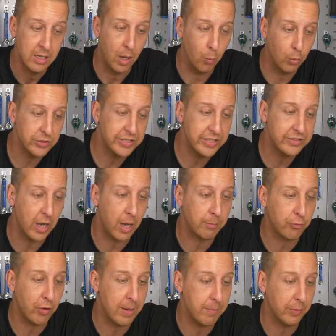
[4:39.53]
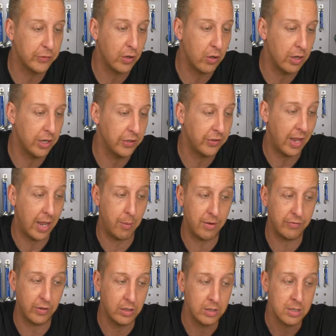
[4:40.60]
I'm wanting to upgrade my tyres,
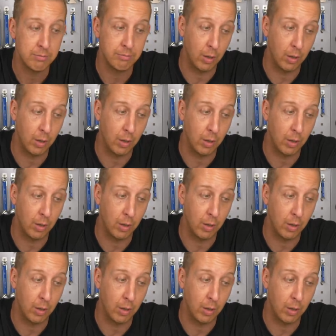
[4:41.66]
however,